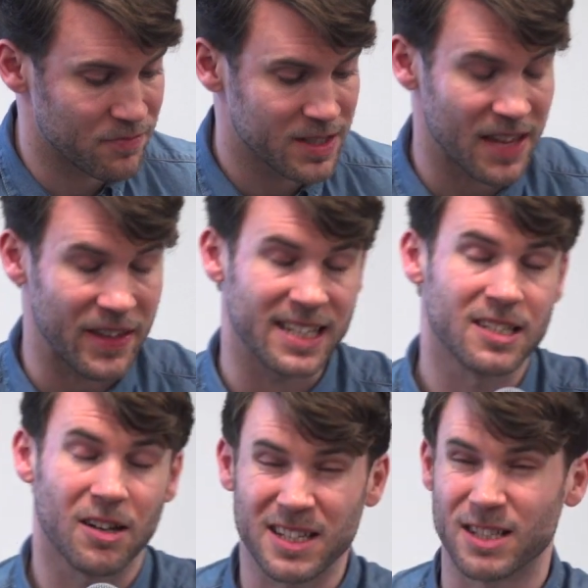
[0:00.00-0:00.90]
said that he'd
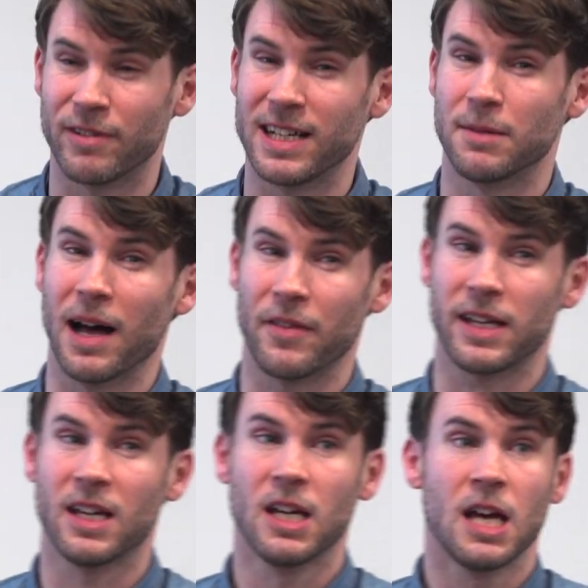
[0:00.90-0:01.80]
started to read about
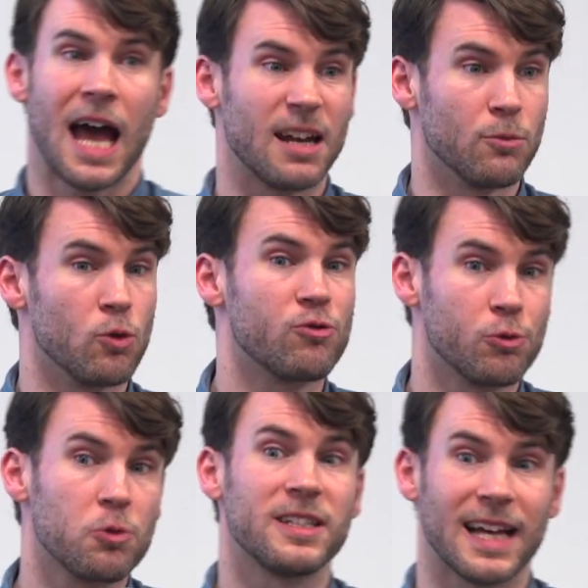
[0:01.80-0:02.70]
the animal
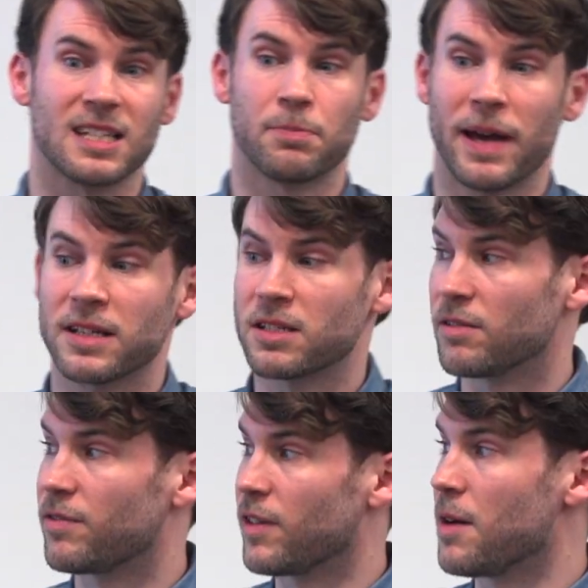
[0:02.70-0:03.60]
cruelty aspect
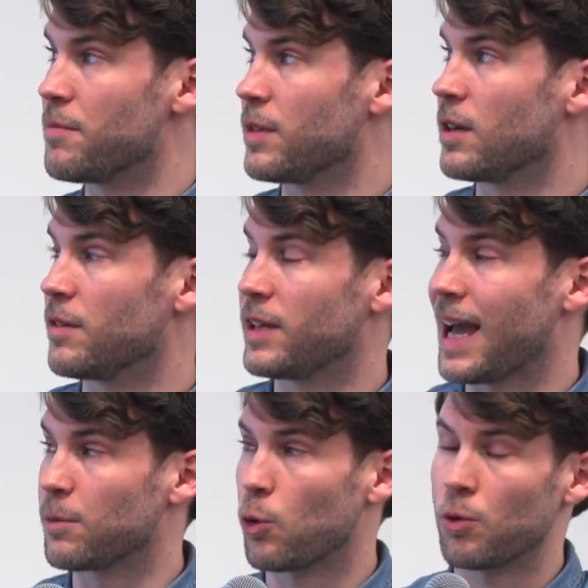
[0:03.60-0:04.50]
of the
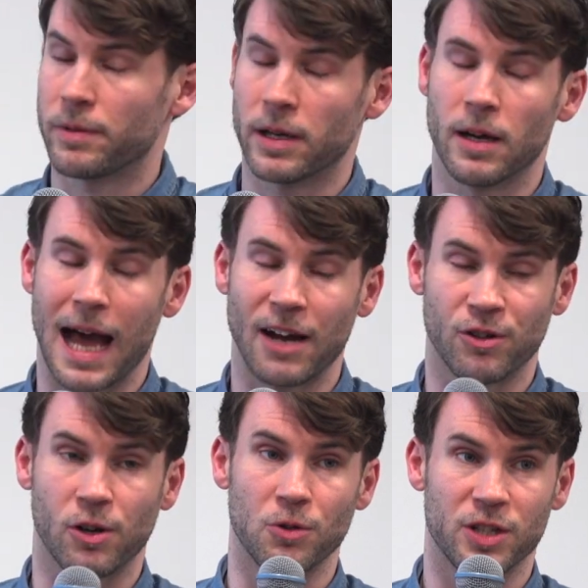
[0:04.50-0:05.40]
animal
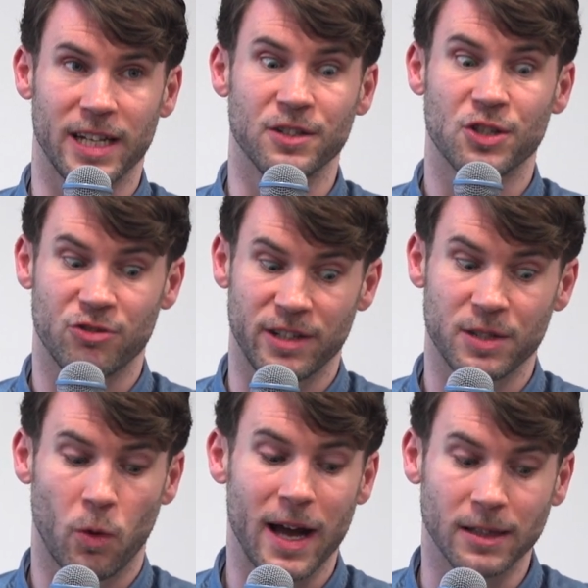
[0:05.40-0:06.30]
agriculture industry
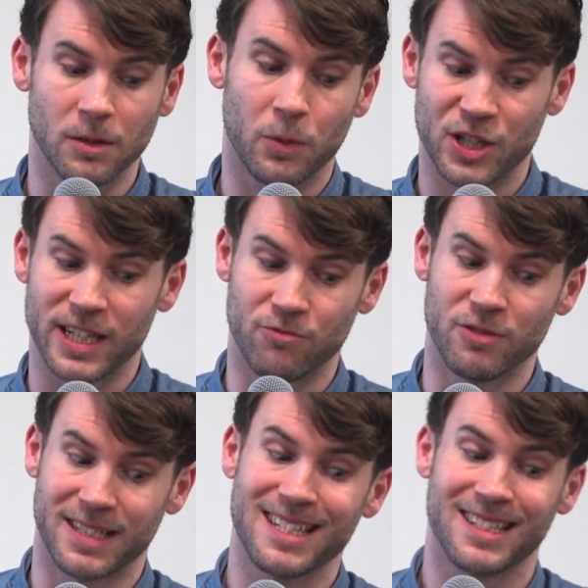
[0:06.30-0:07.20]
as well, which he'd
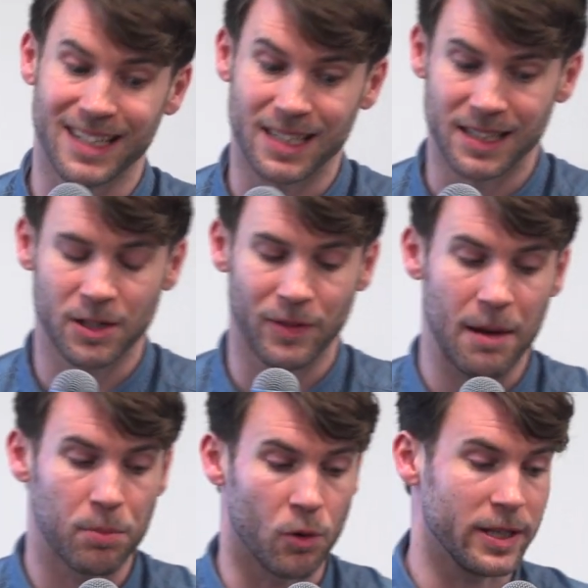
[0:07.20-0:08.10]
resisted until
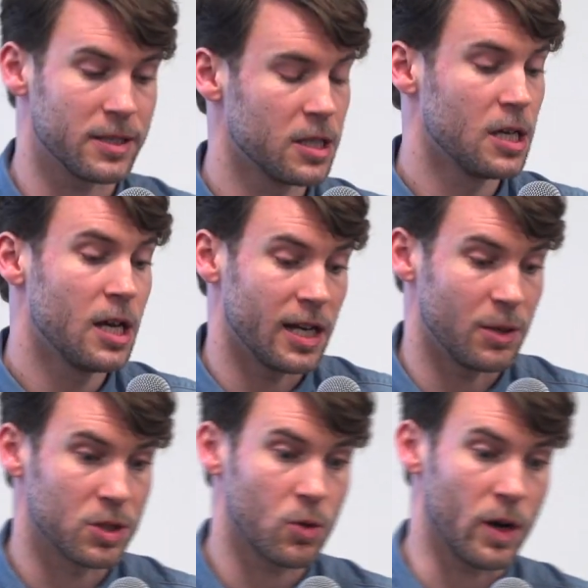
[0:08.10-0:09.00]
that point, and
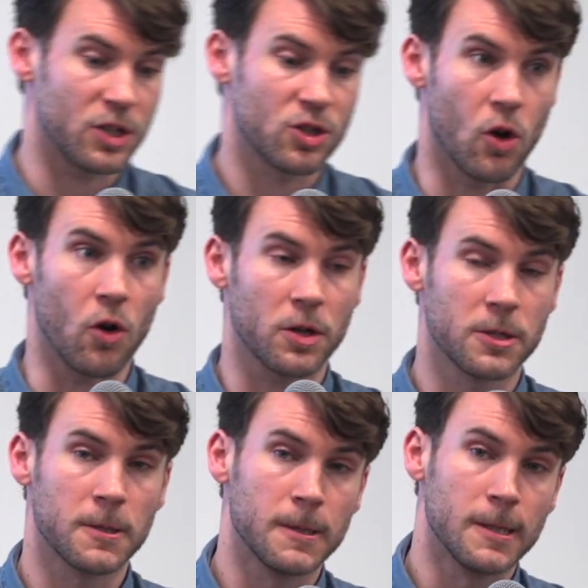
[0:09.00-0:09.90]
he was quite
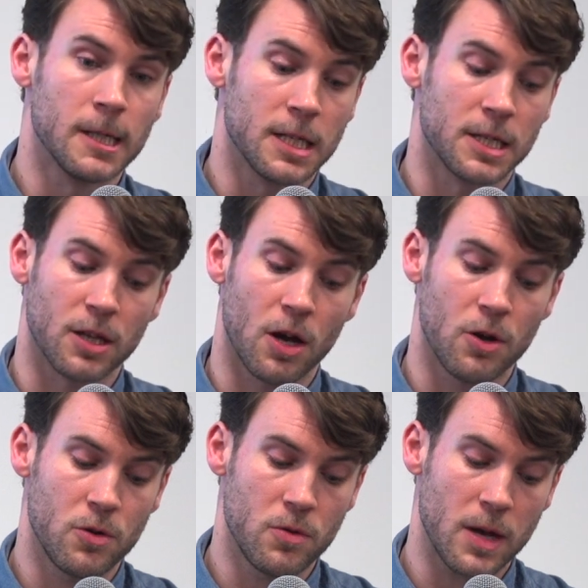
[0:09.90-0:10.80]
shocked.
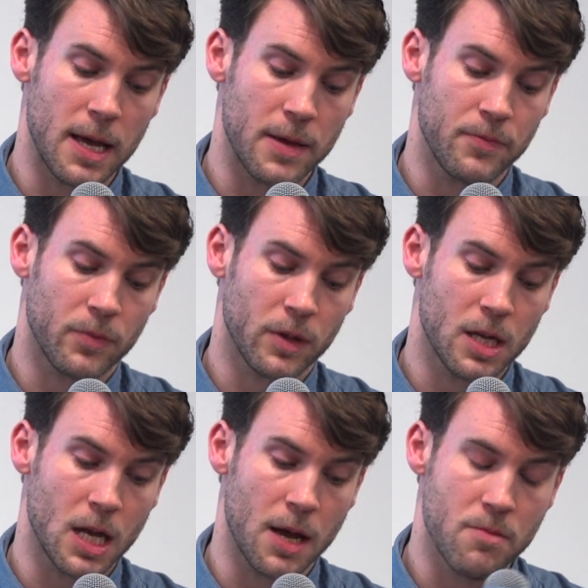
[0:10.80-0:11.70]
So
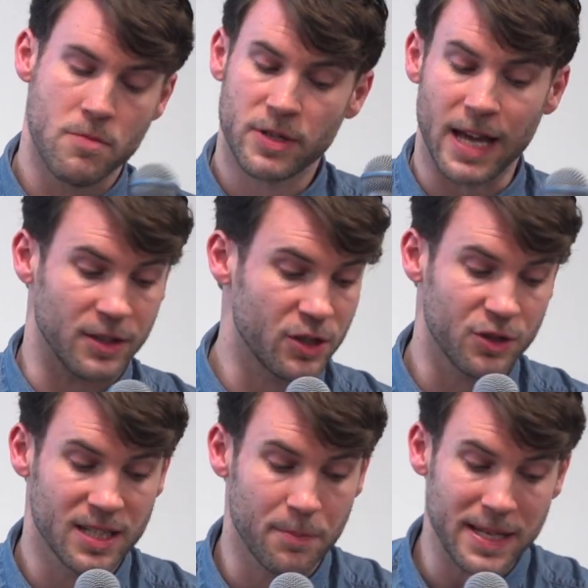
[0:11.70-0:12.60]

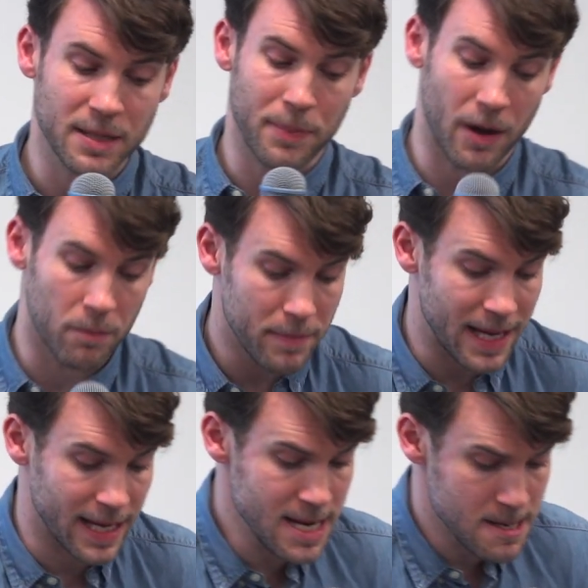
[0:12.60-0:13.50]
just a bit about
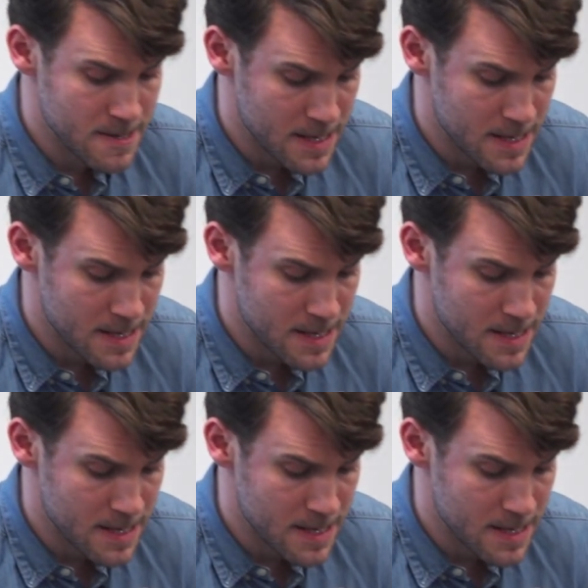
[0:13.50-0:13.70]
me.